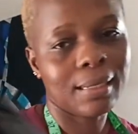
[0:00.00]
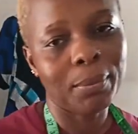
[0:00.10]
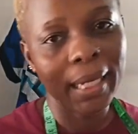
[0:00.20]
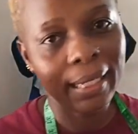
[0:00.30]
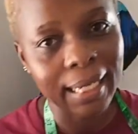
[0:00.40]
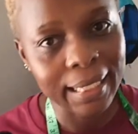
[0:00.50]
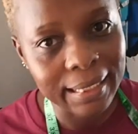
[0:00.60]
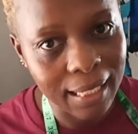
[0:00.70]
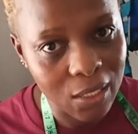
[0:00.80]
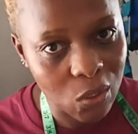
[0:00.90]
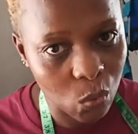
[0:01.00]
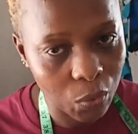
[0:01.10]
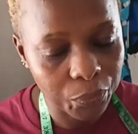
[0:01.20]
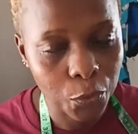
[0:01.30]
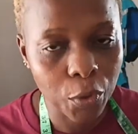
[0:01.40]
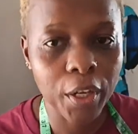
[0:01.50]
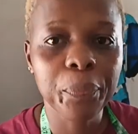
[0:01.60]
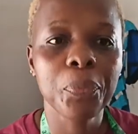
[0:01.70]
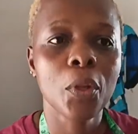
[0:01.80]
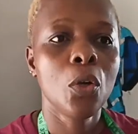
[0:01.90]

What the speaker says: is my lining as well. Okay,